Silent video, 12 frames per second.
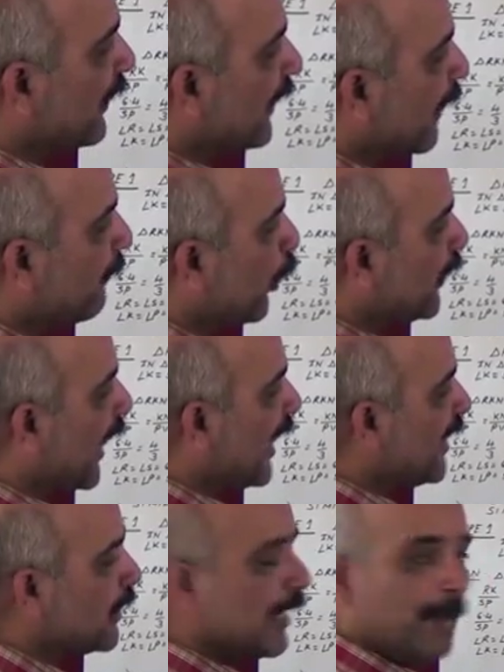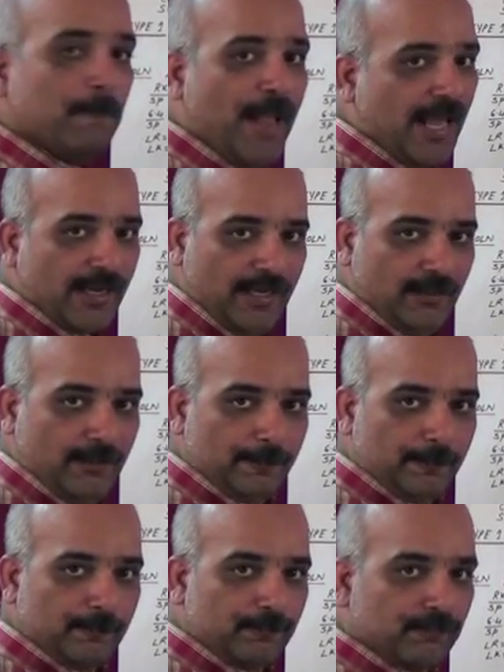We take both the lines parallel,
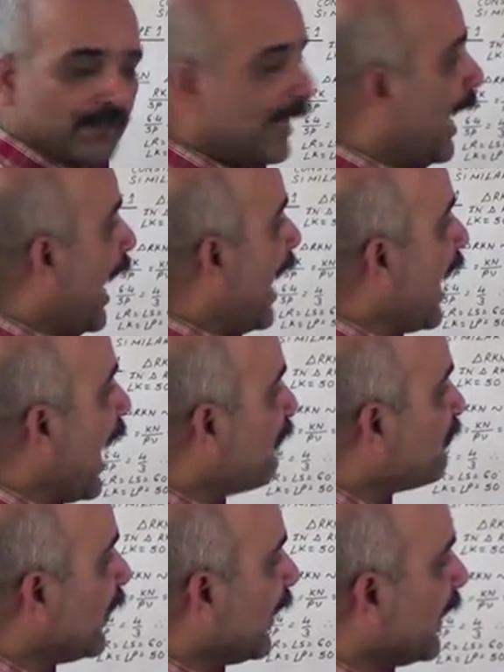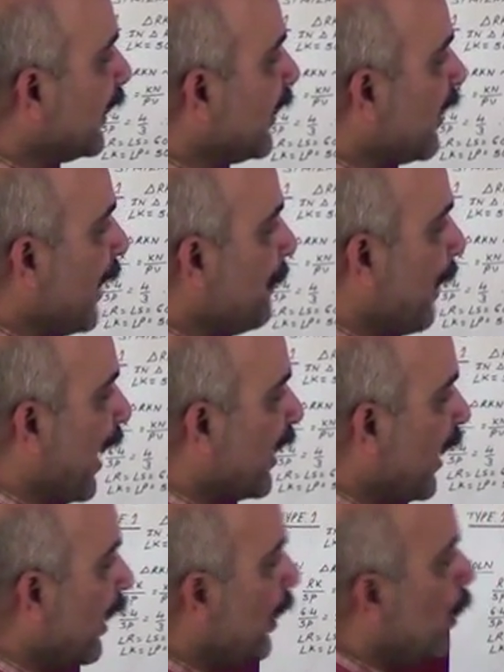and after taking the line
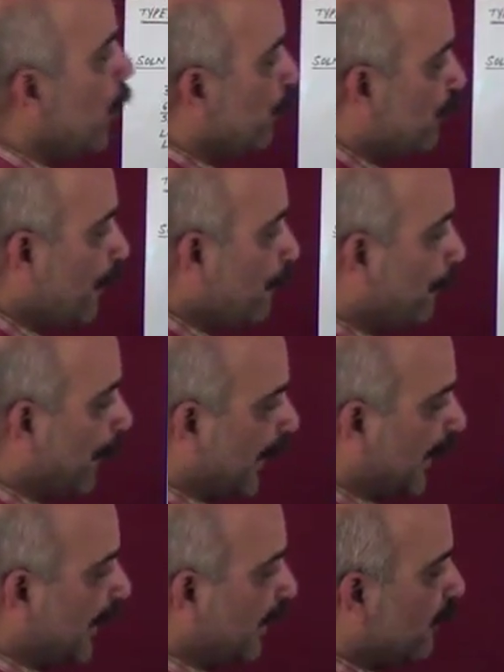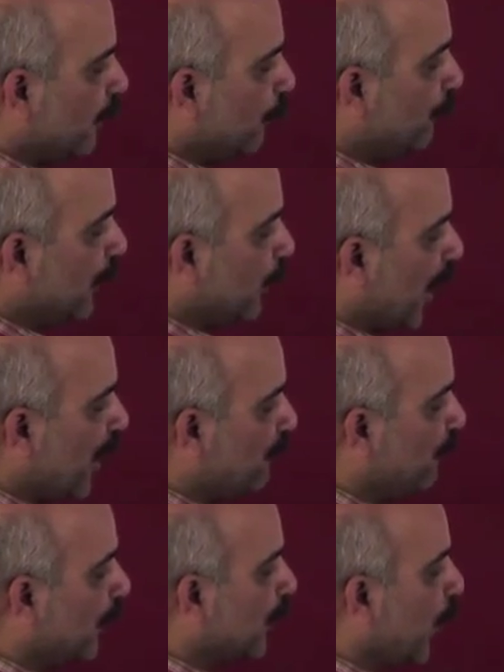parallel, from PE we draw
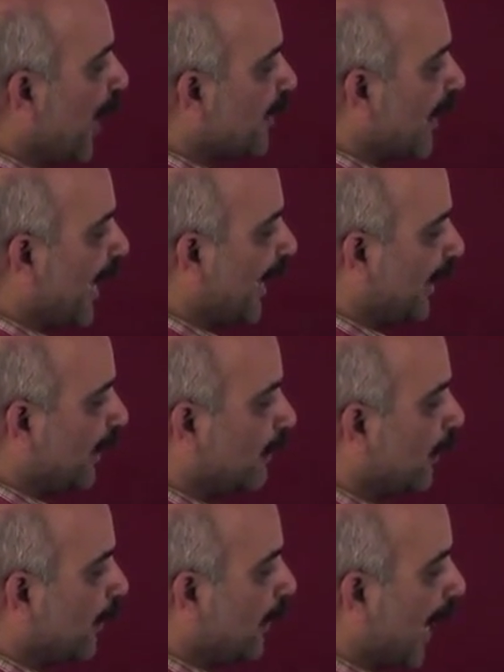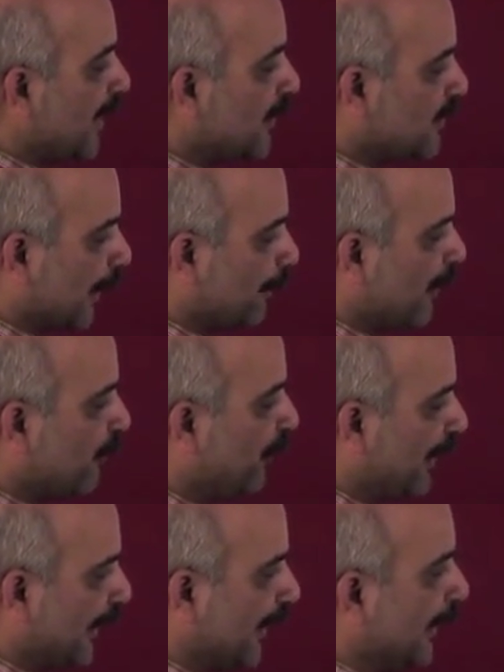a triangle line segment
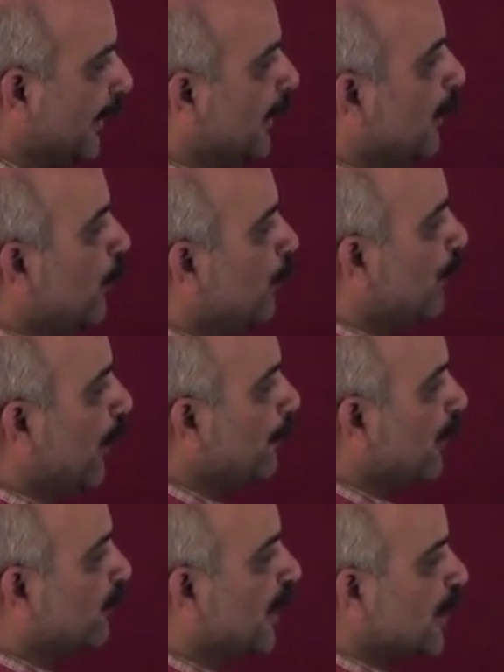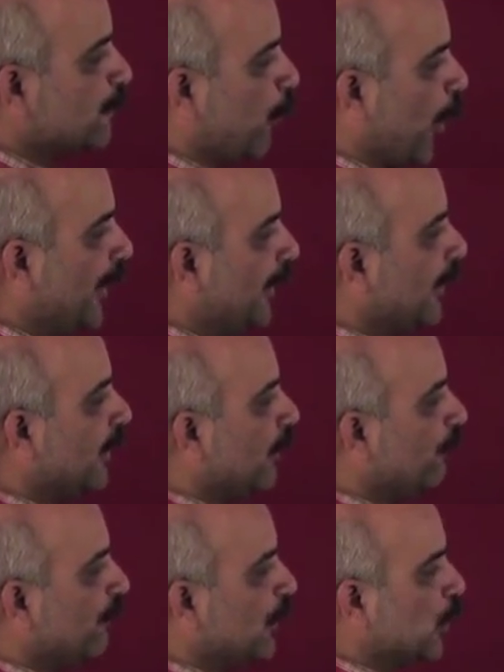VT. From this point
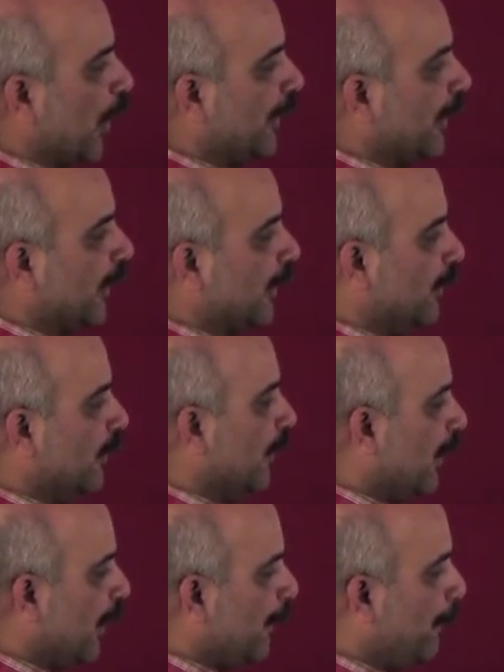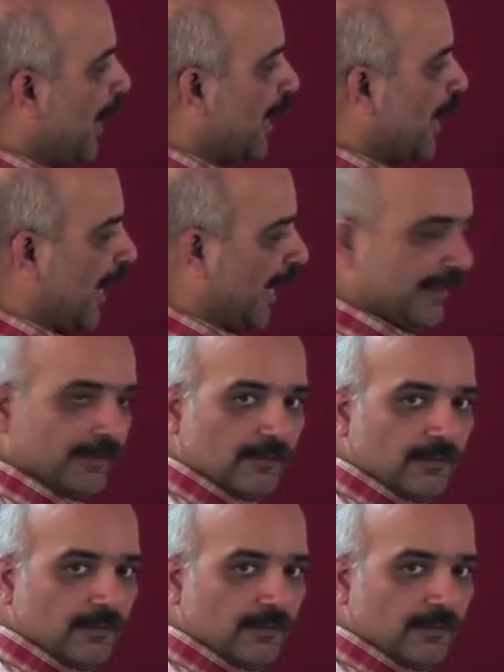we join here parallel line.